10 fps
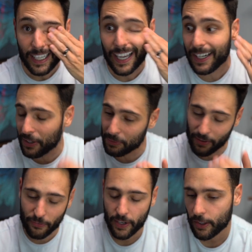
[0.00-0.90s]
Anyways, my
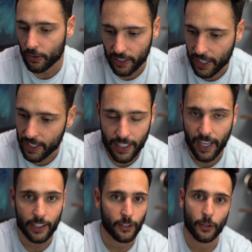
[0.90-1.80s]
friend goes, hey,
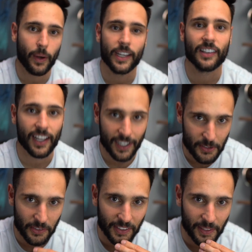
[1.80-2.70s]
yeah, you know what? He's not
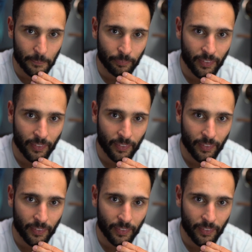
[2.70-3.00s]
interested.